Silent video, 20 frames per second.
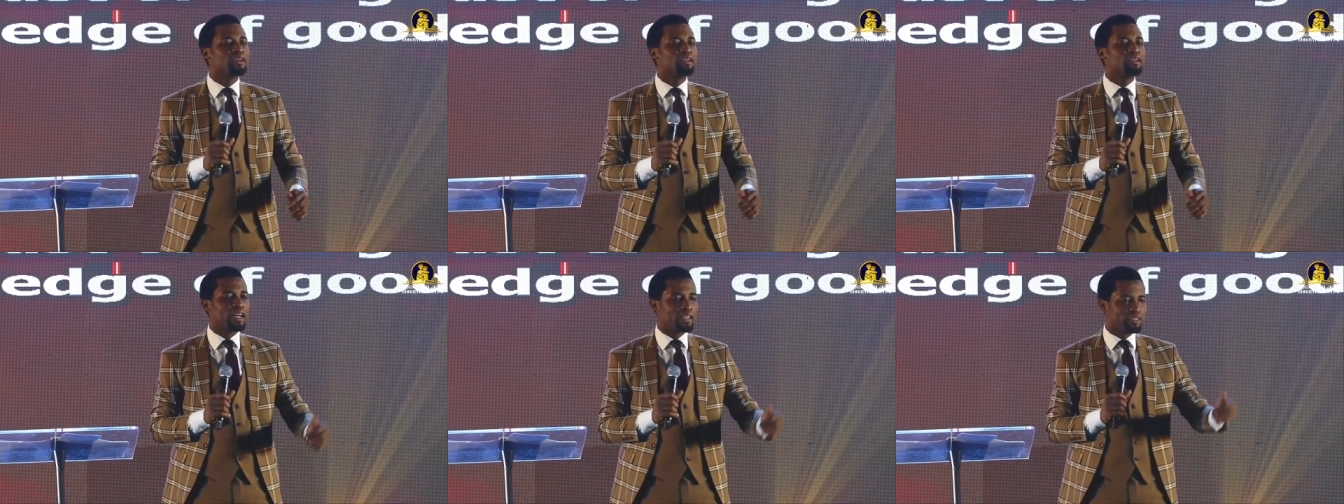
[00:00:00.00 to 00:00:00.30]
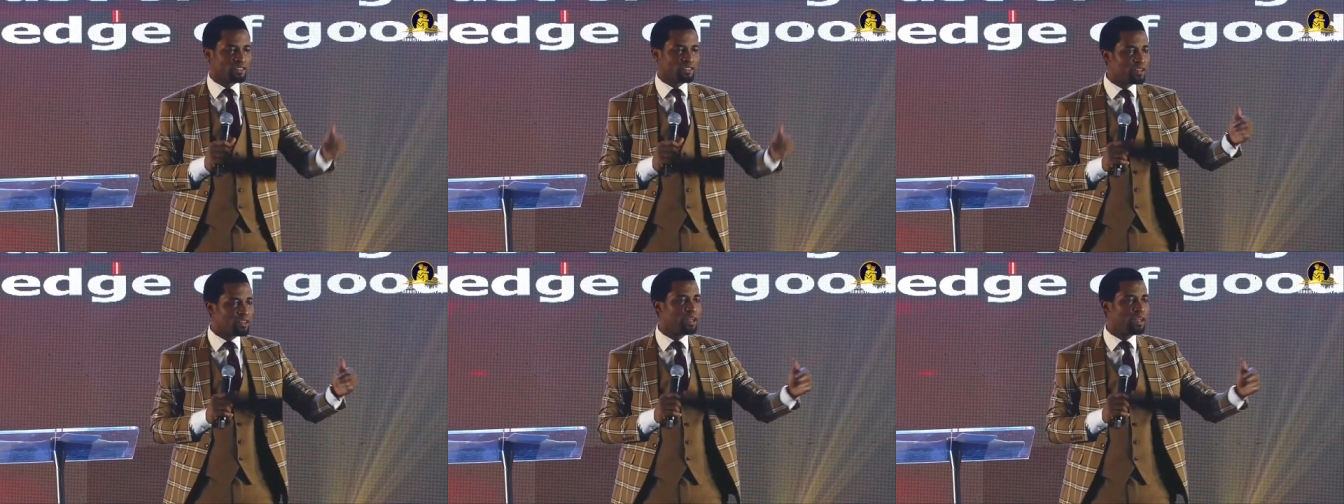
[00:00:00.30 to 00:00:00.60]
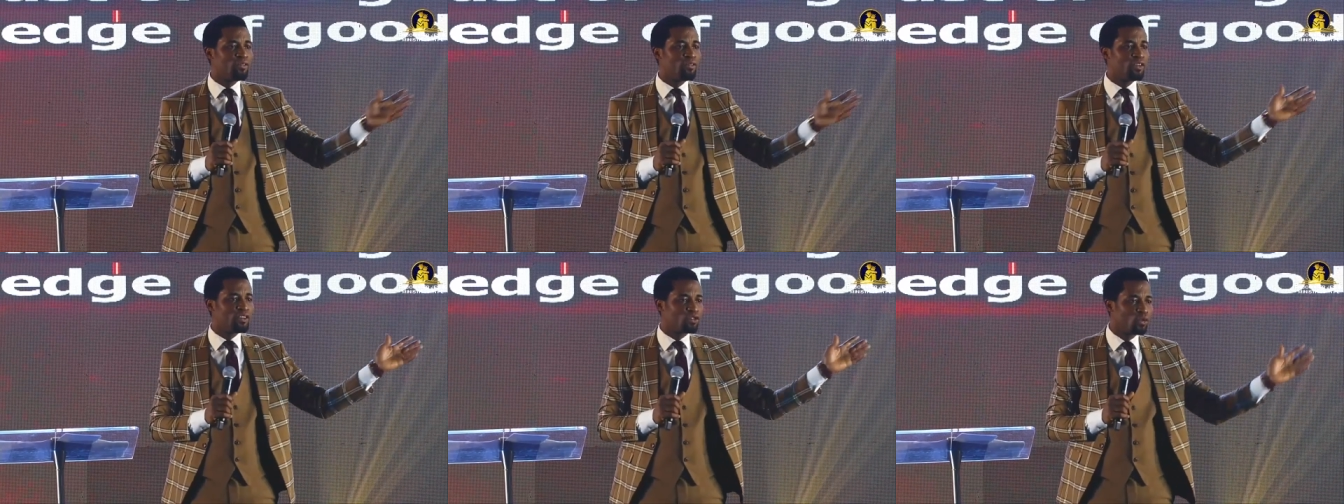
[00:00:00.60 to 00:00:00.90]
that she's
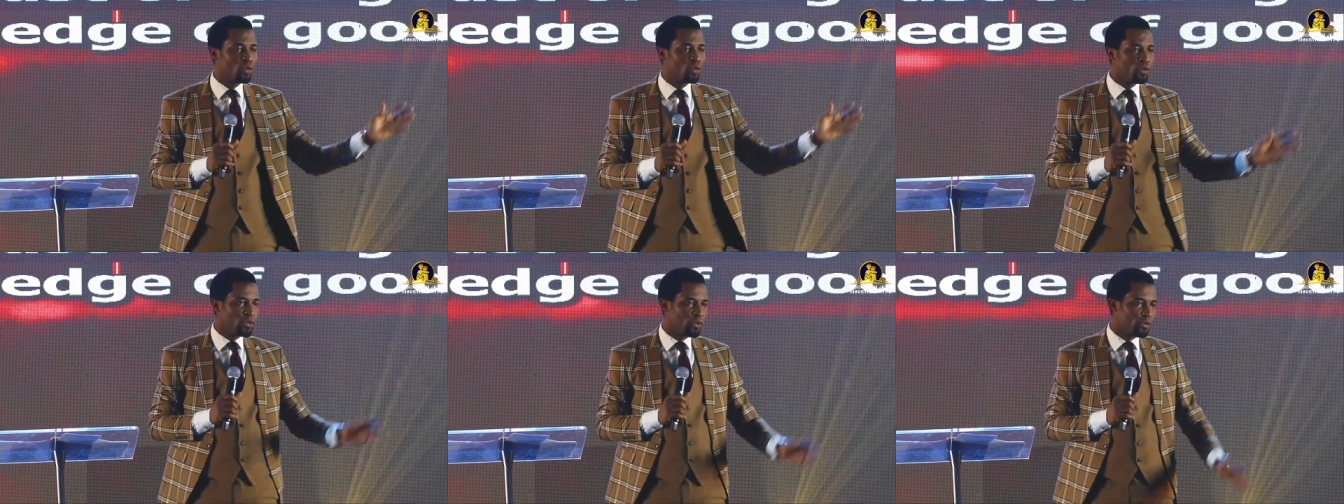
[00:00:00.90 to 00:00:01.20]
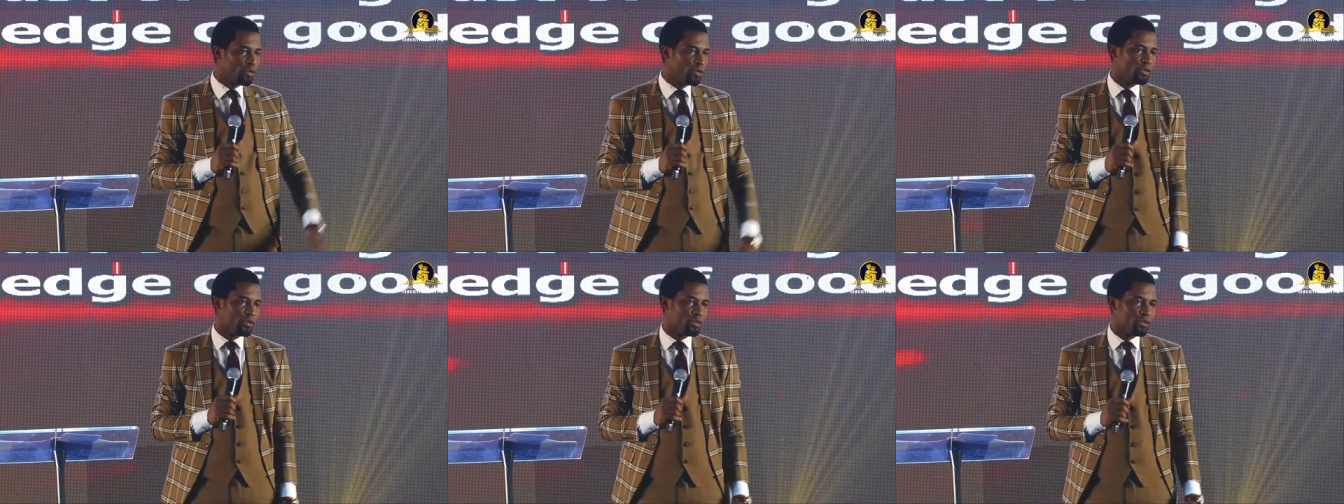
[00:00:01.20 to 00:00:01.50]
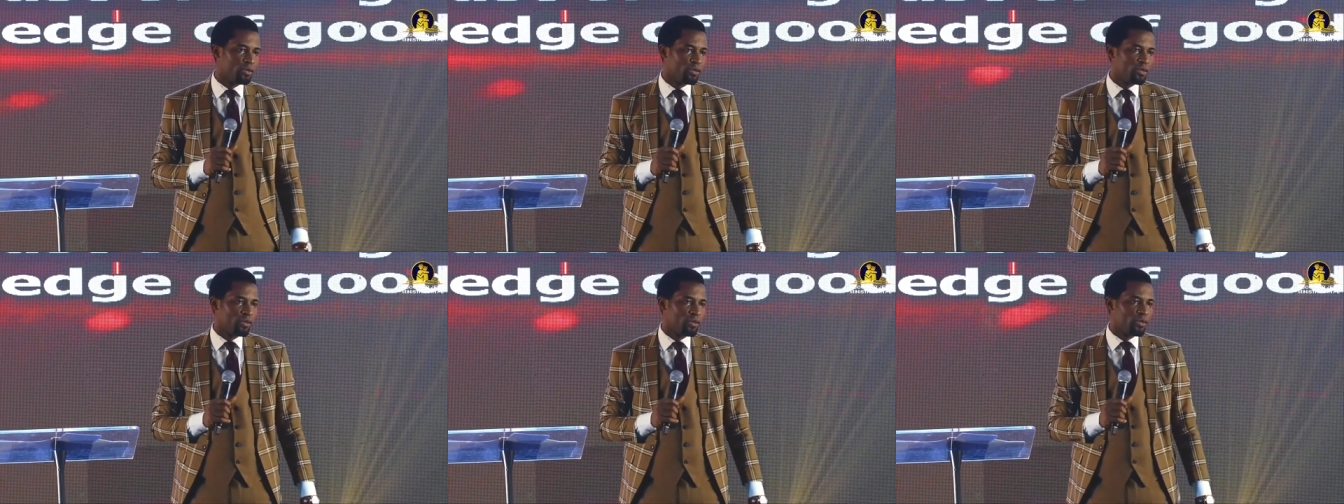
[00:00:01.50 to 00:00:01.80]
leaving school.
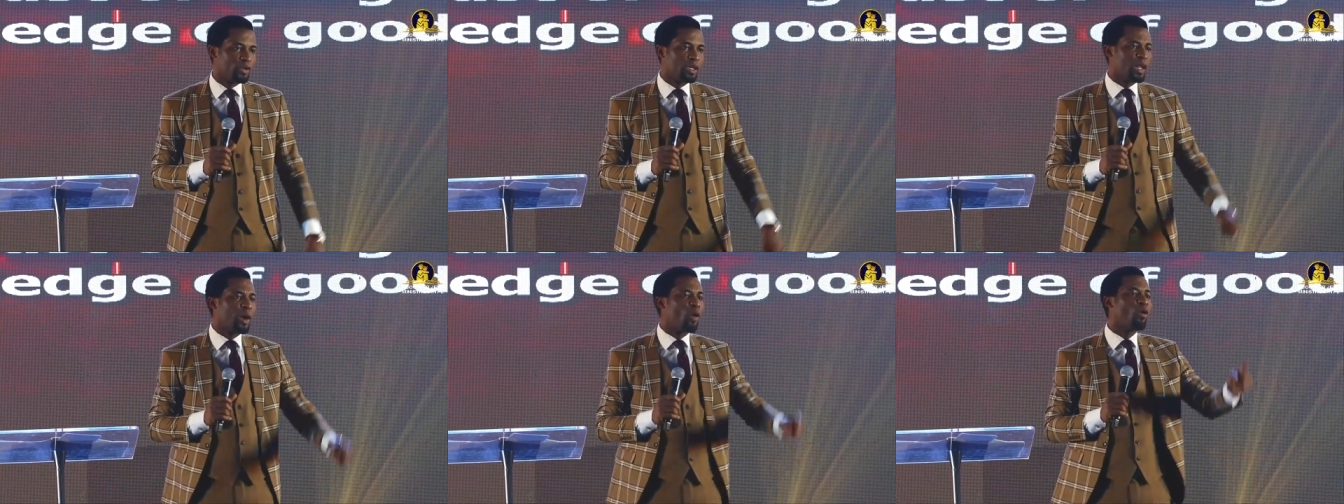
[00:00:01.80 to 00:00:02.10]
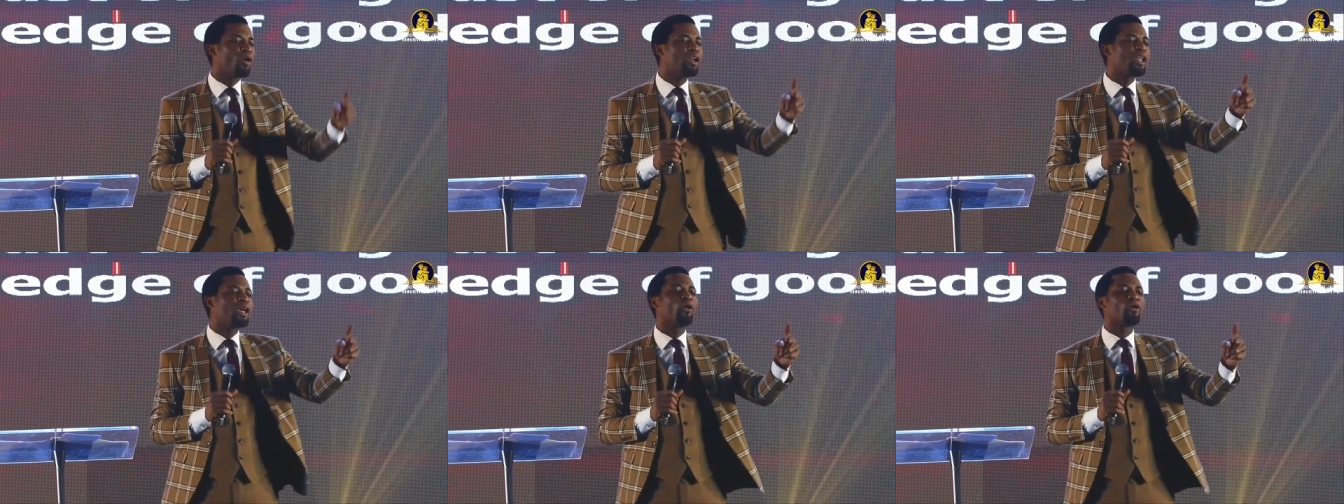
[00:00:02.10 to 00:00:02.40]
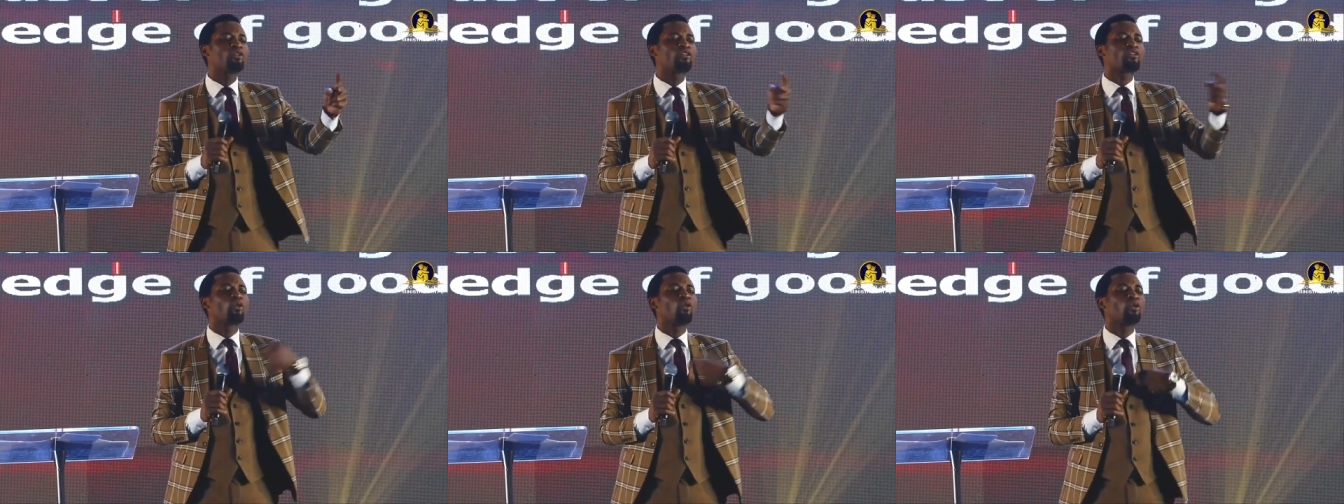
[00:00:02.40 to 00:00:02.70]
The Holy
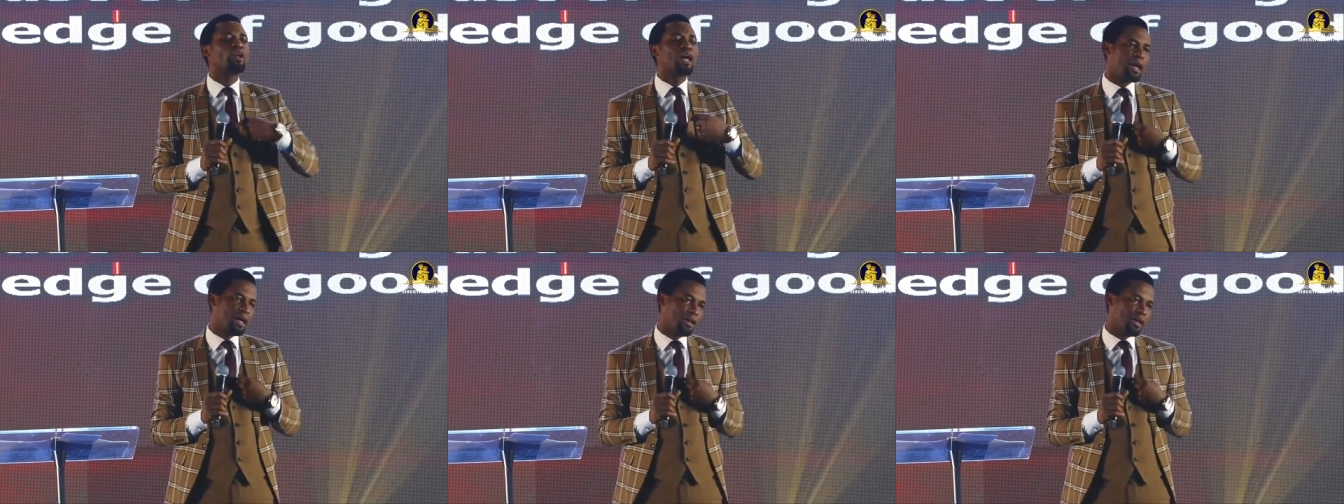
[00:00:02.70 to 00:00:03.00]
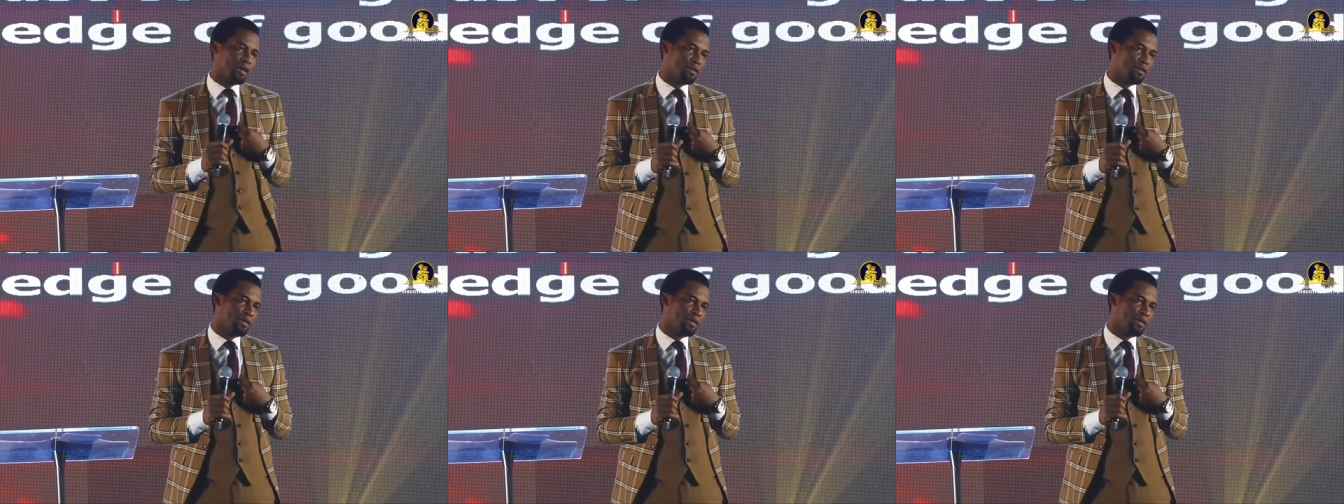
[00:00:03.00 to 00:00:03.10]
Ghost told her